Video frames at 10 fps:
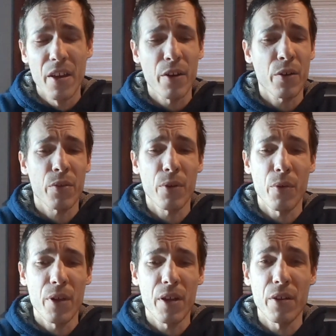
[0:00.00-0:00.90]
You're going to
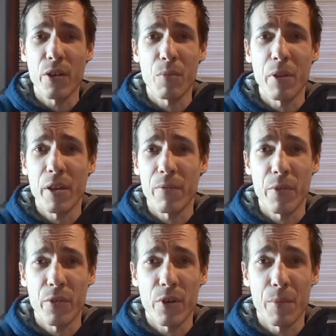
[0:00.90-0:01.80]
throw it in, you're going to play it for
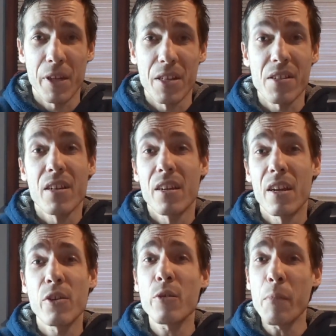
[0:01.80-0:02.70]
30 minutes,
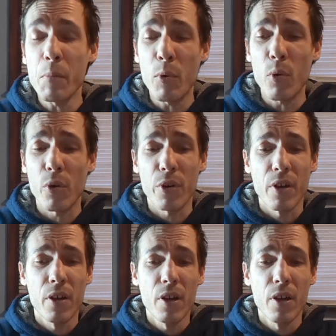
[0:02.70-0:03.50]
and you're going to be bored.